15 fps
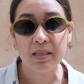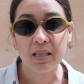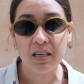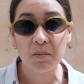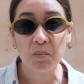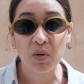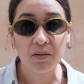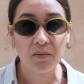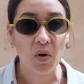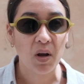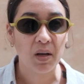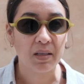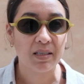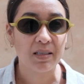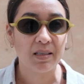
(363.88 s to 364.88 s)
in
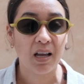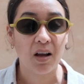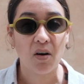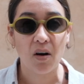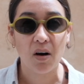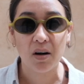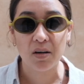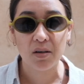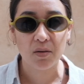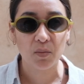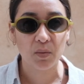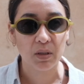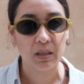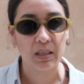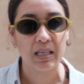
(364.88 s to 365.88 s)
Provence that aren't
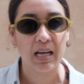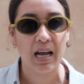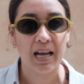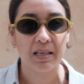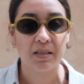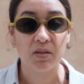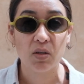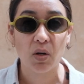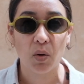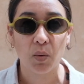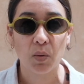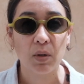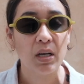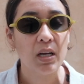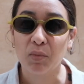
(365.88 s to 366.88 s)
really as
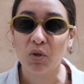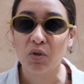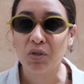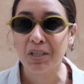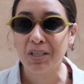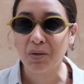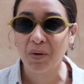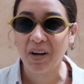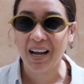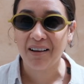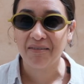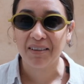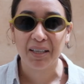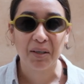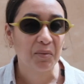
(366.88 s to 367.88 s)
known. Usually don't
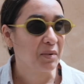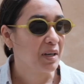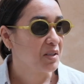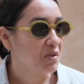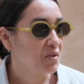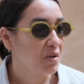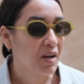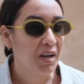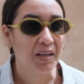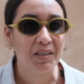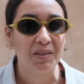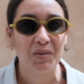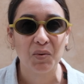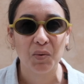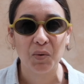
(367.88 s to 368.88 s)
have like
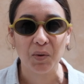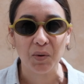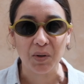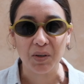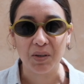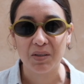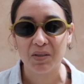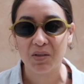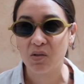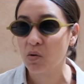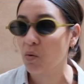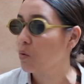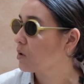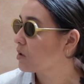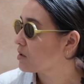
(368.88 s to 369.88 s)
restaurants or
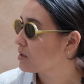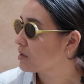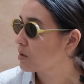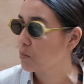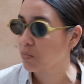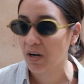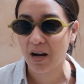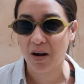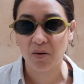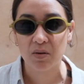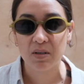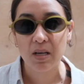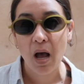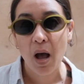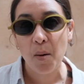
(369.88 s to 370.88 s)
stores to
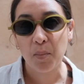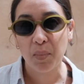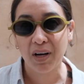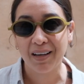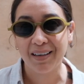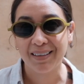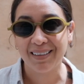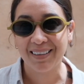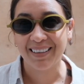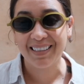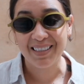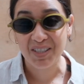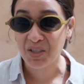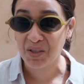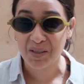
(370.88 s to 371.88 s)
browse, but
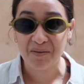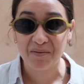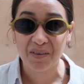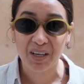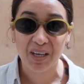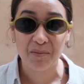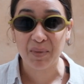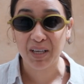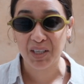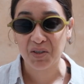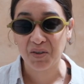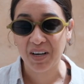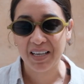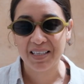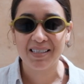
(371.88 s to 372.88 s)
it's just very
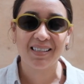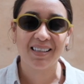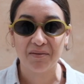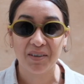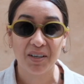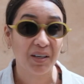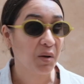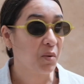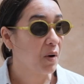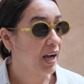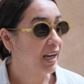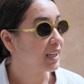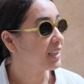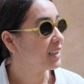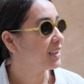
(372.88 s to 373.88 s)
picturesque, very
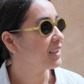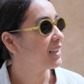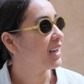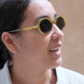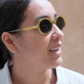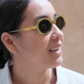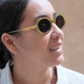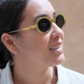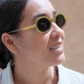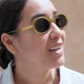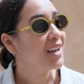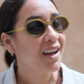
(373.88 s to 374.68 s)
quiet, and